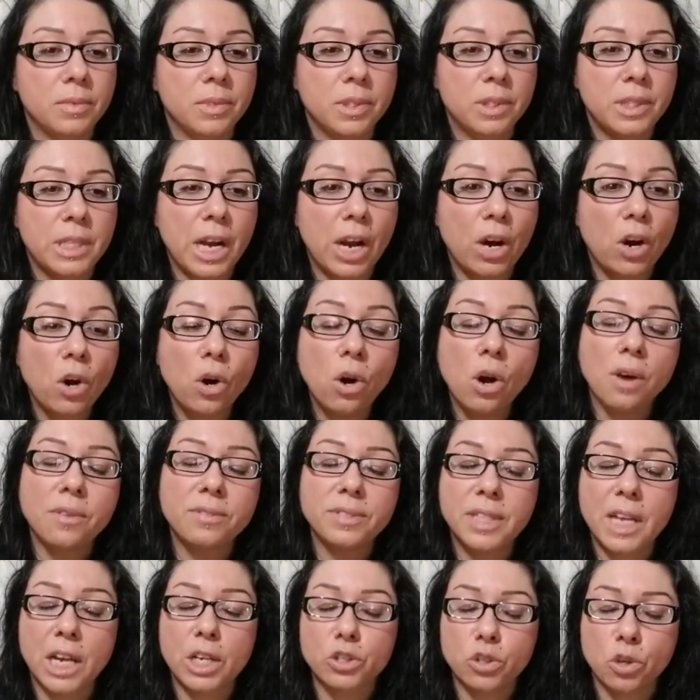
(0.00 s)
tarot of
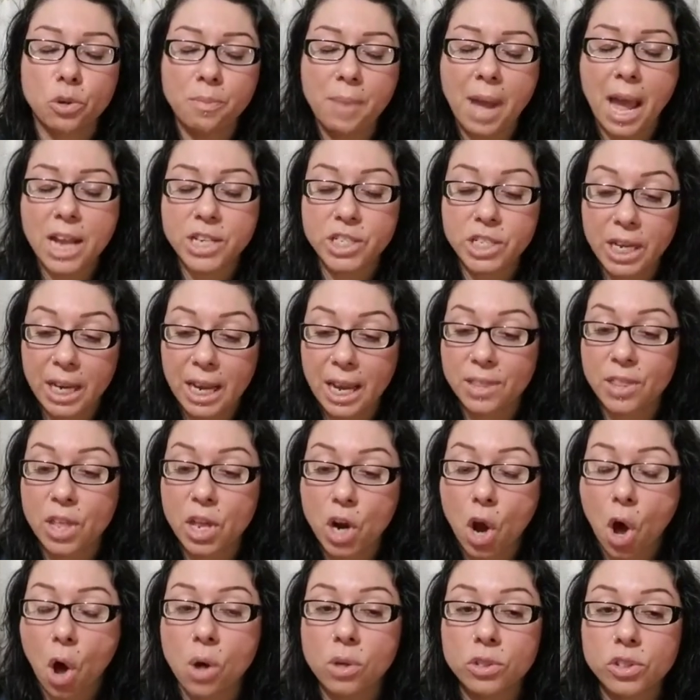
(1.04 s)
sexual magic, and
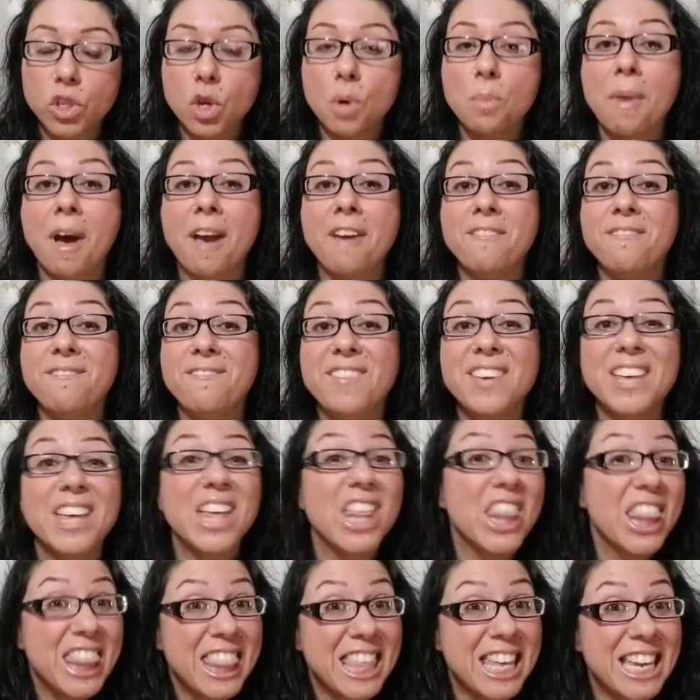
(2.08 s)
then also my
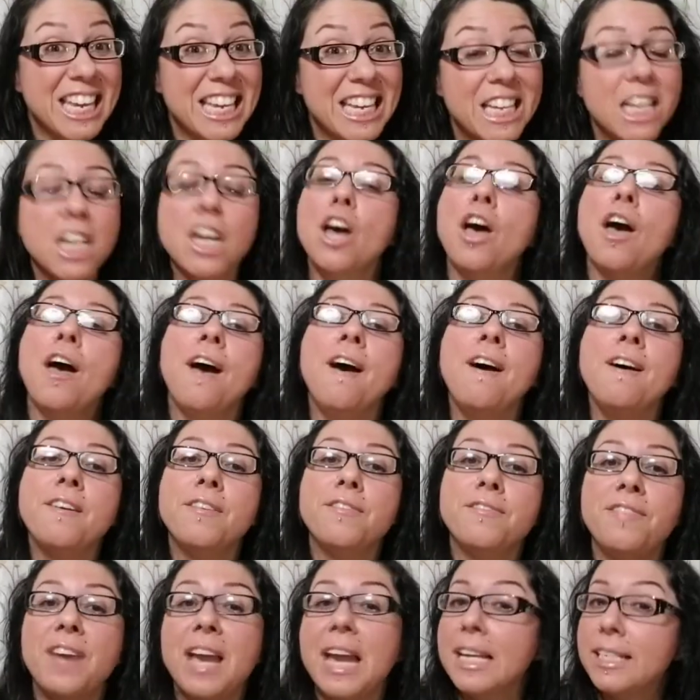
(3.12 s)
filthy
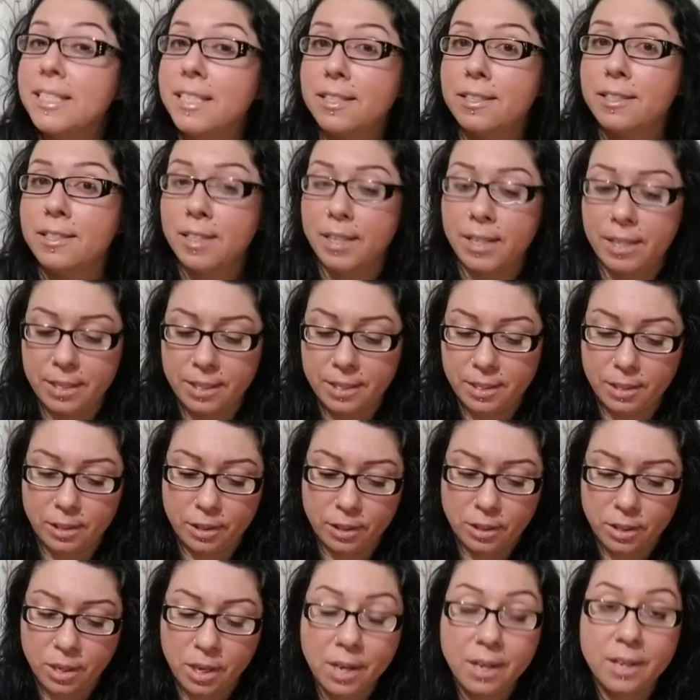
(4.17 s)
fantasies
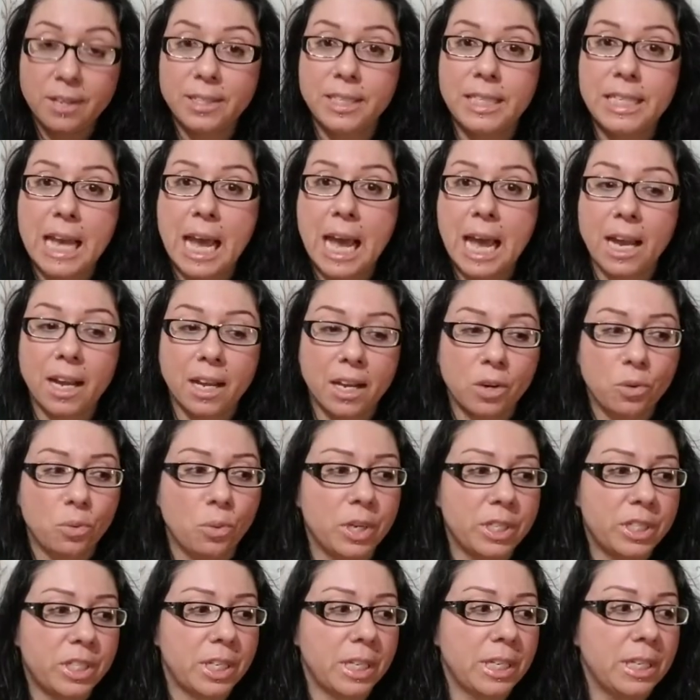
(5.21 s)
deck,
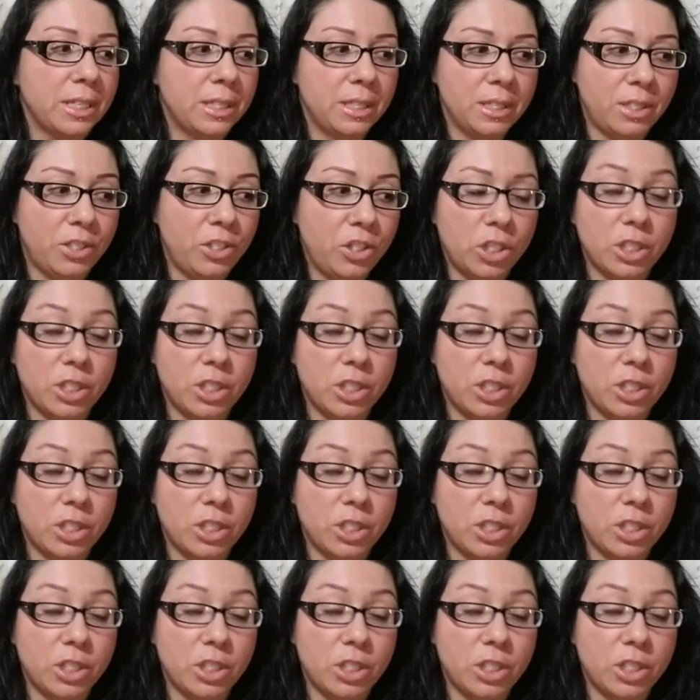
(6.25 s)
which is